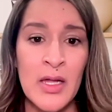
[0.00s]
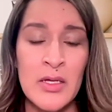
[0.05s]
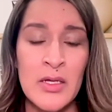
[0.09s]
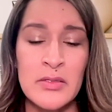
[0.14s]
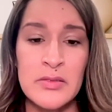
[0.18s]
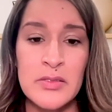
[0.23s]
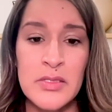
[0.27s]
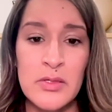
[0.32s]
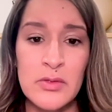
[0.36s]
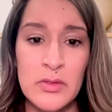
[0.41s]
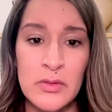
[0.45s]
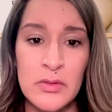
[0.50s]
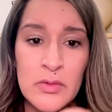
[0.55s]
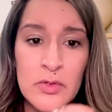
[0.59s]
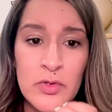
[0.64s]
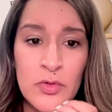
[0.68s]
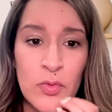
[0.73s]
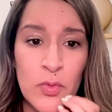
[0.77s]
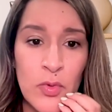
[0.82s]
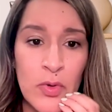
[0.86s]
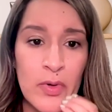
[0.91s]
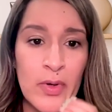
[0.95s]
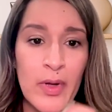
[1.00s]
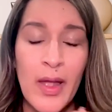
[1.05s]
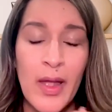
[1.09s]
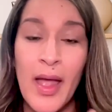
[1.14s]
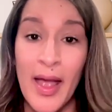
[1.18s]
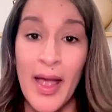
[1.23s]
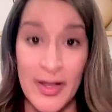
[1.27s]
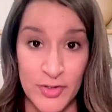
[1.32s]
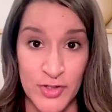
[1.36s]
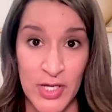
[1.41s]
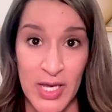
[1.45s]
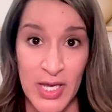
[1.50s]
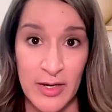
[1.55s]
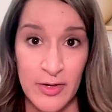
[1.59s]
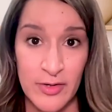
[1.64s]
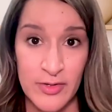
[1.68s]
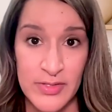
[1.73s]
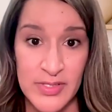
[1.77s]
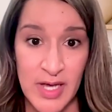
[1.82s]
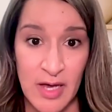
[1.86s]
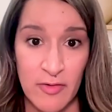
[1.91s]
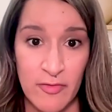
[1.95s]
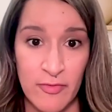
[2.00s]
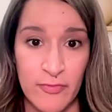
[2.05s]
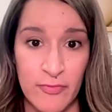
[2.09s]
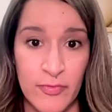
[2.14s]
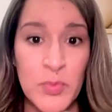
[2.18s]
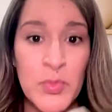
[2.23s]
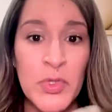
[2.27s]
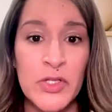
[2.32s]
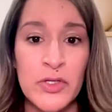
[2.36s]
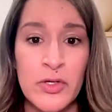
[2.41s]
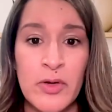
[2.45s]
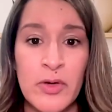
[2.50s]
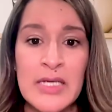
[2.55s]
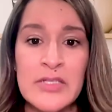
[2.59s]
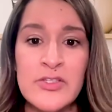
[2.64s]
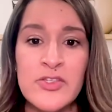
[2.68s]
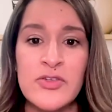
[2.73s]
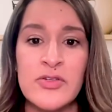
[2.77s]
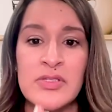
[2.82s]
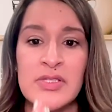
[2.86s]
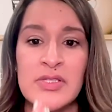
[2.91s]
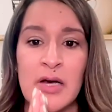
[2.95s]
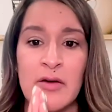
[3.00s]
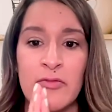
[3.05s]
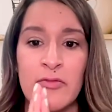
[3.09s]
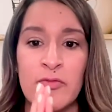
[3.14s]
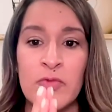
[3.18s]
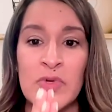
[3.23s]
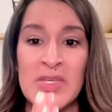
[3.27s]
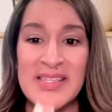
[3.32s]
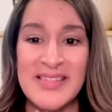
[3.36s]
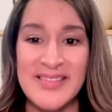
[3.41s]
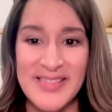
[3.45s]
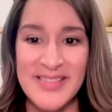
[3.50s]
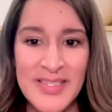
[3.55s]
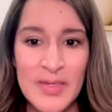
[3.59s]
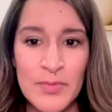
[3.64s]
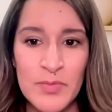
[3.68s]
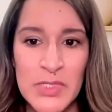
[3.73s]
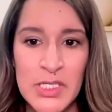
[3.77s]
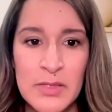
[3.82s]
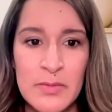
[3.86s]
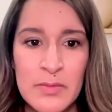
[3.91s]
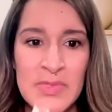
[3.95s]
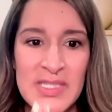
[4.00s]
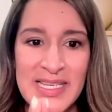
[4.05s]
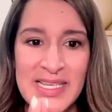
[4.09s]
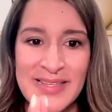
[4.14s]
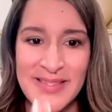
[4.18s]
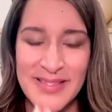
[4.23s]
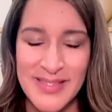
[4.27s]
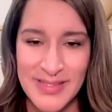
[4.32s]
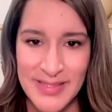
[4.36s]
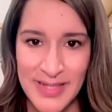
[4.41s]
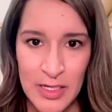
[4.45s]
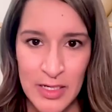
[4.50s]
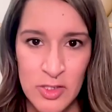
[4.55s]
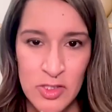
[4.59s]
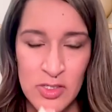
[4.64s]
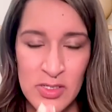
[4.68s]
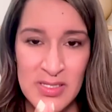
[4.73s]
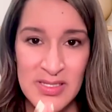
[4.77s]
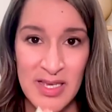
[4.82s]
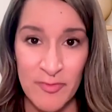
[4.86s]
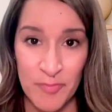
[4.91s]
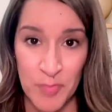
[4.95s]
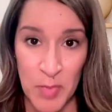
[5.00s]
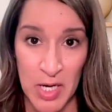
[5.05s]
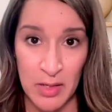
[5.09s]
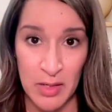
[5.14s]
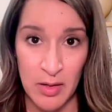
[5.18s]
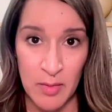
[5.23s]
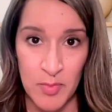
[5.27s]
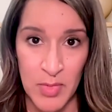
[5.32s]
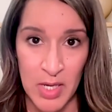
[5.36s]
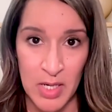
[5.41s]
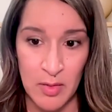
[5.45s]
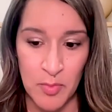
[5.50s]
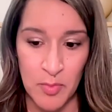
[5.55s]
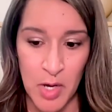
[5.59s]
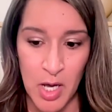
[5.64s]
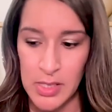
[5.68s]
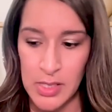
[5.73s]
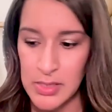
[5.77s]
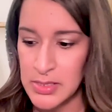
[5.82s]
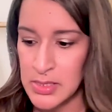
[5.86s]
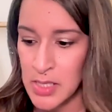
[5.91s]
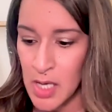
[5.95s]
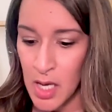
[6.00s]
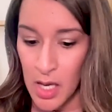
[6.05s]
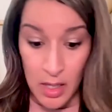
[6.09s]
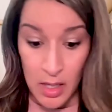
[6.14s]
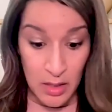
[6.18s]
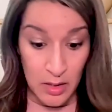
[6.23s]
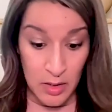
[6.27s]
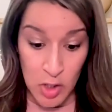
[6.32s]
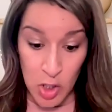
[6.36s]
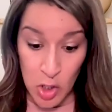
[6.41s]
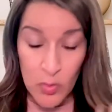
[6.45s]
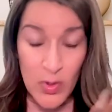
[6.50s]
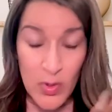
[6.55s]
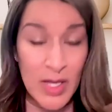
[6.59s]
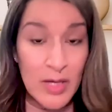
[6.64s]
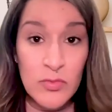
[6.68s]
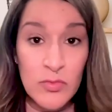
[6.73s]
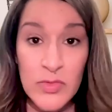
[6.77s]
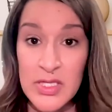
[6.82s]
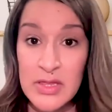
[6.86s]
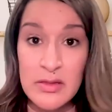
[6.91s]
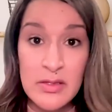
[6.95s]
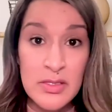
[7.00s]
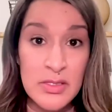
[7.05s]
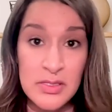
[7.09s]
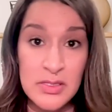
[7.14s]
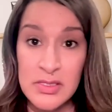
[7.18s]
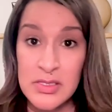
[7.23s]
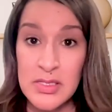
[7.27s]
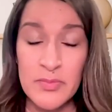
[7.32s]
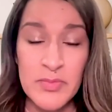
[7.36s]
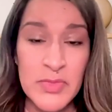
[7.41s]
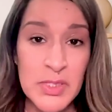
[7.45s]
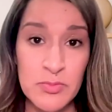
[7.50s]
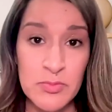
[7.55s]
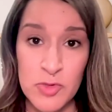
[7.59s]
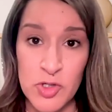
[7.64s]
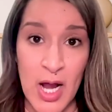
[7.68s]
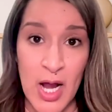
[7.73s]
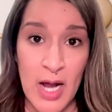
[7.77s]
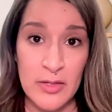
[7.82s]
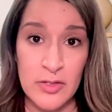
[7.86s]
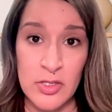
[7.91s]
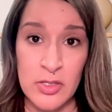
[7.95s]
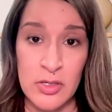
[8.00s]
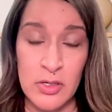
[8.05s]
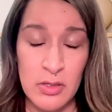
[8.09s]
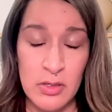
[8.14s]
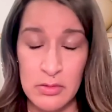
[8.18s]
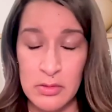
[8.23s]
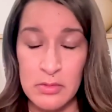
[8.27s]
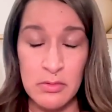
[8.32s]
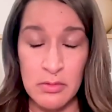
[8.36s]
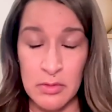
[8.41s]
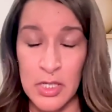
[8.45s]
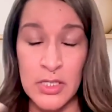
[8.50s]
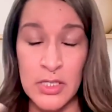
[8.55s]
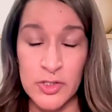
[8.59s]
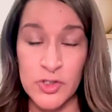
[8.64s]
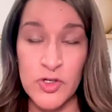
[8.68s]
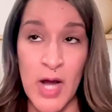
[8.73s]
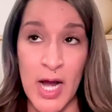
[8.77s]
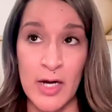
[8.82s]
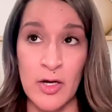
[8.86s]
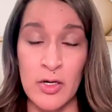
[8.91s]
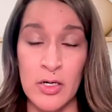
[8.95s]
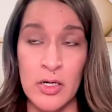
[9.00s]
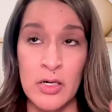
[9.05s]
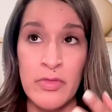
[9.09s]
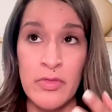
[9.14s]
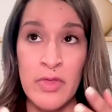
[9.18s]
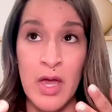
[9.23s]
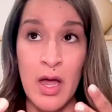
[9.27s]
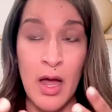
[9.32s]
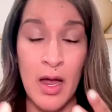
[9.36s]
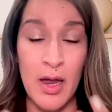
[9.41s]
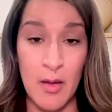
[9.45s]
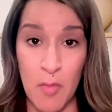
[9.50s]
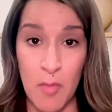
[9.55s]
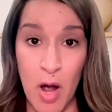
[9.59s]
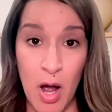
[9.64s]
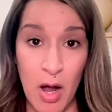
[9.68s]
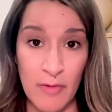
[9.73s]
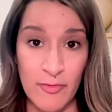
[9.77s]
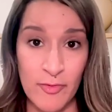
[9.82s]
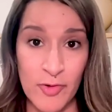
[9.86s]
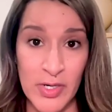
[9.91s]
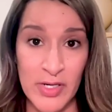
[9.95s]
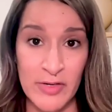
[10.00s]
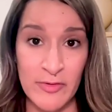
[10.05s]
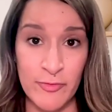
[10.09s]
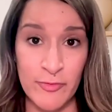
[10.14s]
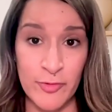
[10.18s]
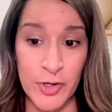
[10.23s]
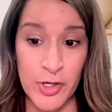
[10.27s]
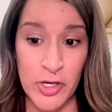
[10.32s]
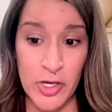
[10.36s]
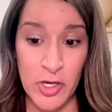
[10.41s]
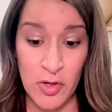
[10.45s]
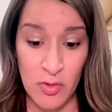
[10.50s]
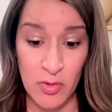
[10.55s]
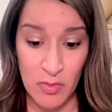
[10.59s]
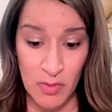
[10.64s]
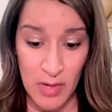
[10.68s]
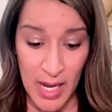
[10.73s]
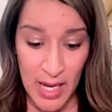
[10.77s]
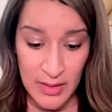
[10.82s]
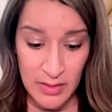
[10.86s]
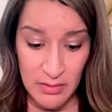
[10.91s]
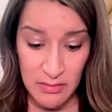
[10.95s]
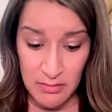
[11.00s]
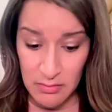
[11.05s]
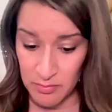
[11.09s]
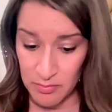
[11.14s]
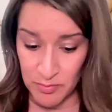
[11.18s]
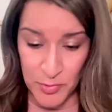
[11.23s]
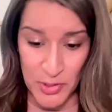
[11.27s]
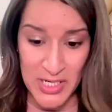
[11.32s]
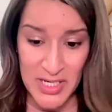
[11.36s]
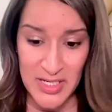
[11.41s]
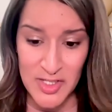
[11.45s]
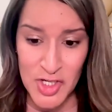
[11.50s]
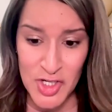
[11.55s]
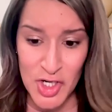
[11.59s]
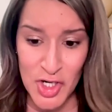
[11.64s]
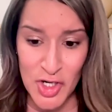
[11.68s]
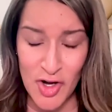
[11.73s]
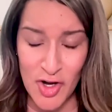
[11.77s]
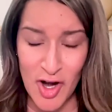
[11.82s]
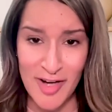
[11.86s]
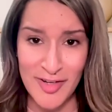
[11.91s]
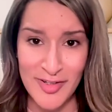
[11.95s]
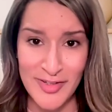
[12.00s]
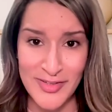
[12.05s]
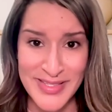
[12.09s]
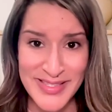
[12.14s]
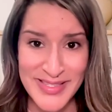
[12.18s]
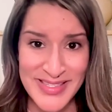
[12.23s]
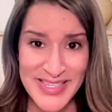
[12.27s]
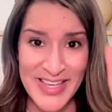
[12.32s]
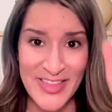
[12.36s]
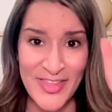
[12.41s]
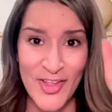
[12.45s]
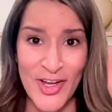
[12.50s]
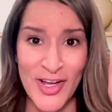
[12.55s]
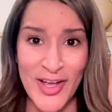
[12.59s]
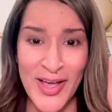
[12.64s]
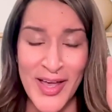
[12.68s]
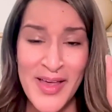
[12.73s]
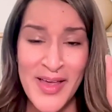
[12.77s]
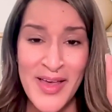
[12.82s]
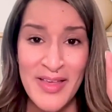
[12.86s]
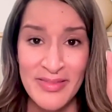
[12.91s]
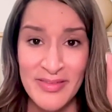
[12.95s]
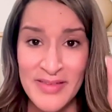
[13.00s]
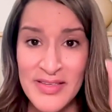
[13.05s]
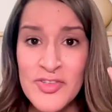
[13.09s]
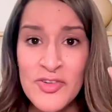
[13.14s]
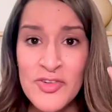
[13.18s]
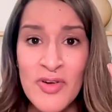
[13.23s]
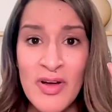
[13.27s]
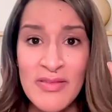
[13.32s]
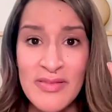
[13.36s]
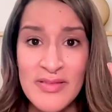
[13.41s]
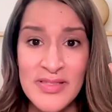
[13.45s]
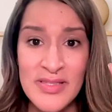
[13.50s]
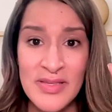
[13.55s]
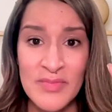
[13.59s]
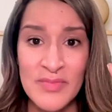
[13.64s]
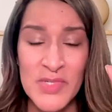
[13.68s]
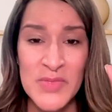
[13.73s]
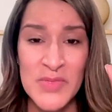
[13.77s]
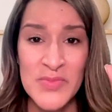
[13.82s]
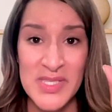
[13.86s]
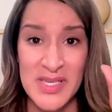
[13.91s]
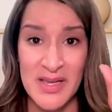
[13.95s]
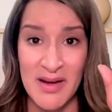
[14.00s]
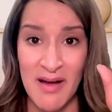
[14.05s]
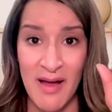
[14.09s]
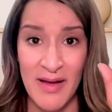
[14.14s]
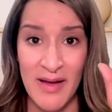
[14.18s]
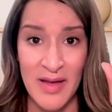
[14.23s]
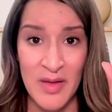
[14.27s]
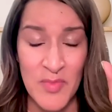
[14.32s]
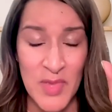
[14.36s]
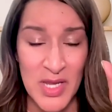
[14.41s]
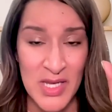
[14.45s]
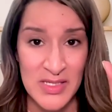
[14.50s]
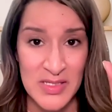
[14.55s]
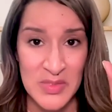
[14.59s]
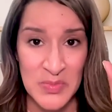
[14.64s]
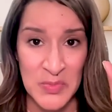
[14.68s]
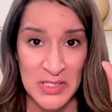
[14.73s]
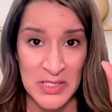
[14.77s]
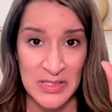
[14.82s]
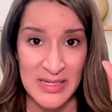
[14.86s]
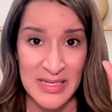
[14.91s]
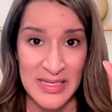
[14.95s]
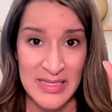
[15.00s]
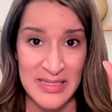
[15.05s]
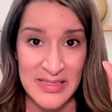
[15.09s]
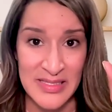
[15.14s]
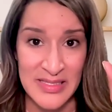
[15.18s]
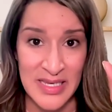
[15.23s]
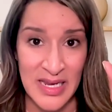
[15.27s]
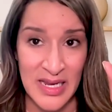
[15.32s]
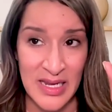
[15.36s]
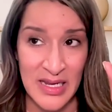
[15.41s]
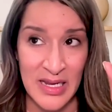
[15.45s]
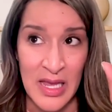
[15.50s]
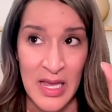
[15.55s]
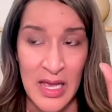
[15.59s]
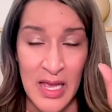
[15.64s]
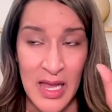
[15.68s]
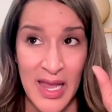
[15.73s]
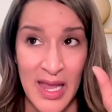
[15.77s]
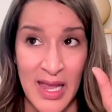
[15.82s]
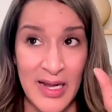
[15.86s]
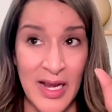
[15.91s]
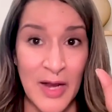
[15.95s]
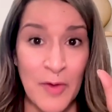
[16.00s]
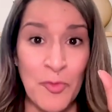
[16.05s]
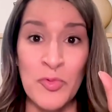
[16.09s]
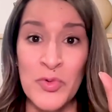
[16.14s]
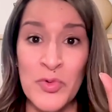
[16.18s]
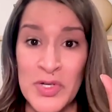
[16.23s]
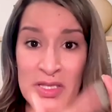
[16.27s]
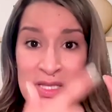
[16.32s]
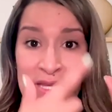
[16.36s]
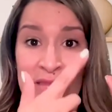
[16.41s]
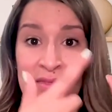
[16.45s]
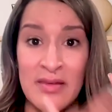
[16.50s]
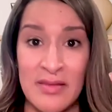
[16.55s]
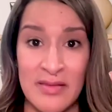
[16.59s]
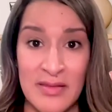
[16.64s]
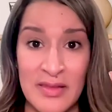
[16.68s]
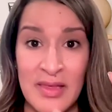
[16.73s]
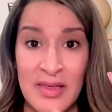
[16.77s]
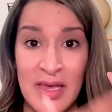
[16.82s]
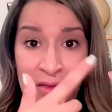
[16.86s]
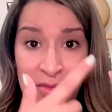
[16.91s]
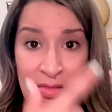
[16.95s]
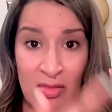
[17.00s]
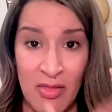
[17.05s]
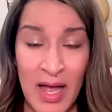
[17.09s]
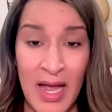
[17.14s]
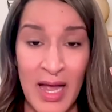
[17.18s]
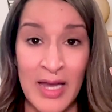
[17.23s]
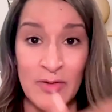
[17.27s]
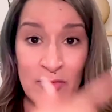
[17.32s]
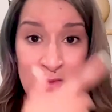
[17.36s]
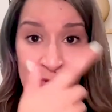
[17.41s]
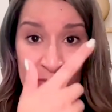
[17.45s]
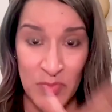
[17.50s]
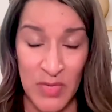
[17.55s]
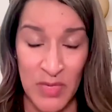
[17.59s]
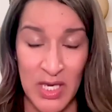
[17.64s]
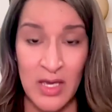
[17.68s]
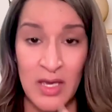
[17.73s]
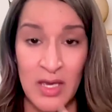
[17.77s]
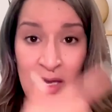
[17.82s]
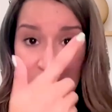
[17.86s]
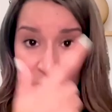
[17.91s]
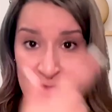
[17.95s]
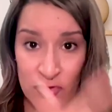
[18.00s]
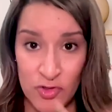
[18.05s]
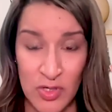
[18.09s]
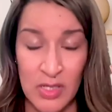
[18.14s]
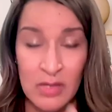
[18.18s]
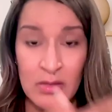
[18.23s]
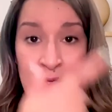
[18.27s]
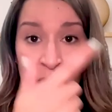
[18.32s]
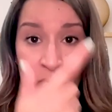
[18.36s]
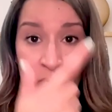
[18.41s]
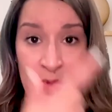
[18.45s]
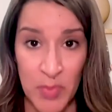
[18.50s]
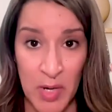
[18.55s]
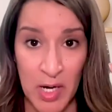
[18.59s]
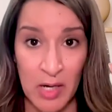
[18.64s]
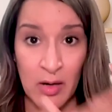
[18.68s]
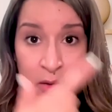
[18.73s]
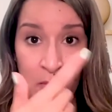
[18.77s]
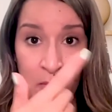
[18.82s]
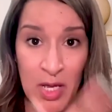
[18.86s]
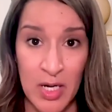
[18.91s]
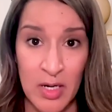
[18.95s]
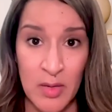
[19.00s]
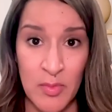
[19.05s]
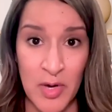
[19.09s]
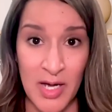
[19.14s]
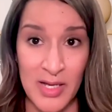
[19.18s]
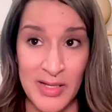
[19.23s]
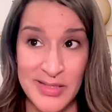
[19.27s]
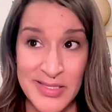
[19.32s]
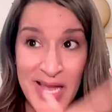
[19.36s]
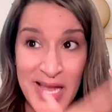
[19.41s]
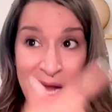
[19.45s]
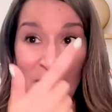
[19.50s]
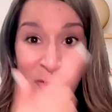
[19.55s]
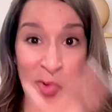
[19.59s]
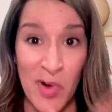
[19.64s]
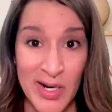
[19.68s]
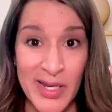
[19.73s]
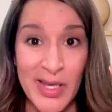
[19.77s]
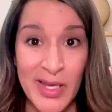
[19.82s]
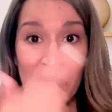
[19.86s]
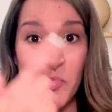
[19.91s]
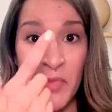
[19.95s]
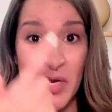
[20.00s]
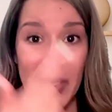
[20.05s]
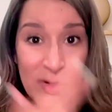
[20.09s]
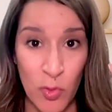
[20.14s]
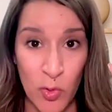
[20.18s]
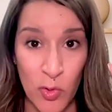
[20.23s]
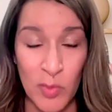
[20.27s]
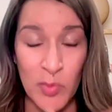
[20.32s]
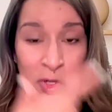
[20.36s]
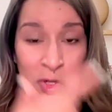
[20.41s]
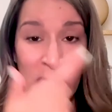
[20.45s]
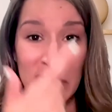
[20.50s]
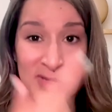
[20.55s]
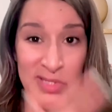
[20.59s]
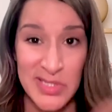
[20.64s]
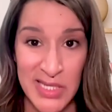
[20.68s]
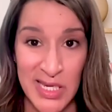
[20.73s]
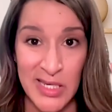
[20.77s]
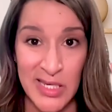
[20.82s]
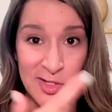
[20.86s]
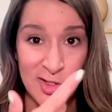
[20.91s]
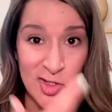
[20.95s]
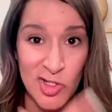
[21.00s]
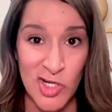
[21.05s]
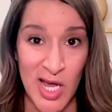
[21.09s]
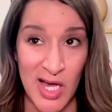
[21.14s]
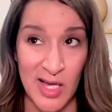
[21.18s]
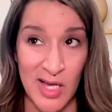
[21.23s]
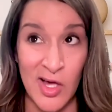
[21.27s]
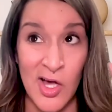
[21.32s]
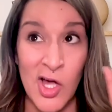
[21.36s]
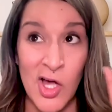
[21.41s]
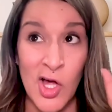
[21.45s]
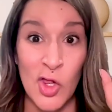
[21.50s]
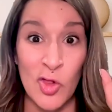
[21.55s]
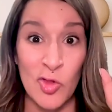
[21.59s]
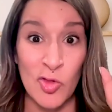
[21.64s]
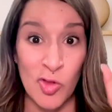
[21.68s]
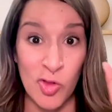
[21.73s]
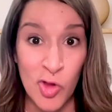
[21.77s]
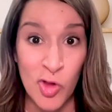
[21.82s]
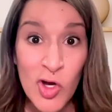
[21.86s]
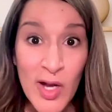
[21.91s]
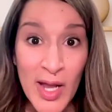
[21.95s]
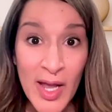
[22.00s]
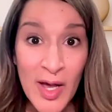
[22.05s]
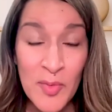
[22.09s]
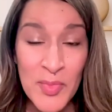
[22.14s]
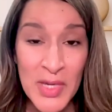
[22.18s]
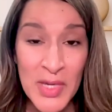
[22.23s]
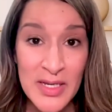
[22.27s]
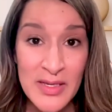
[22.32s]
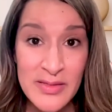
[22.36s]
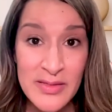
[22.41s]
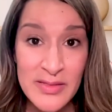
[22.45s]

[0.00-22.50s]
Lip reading: So educate yourself, familiarize yourself with symptoms and stages of perimenopause. Go in with the symptom tracker, a tracker that I am offering for you, and bring it to your doctor and say, look, these are all the symptoms that I am experiencing. And I really think that they align with me struggling with perimenopause. I want to get my hormones in check. Look how many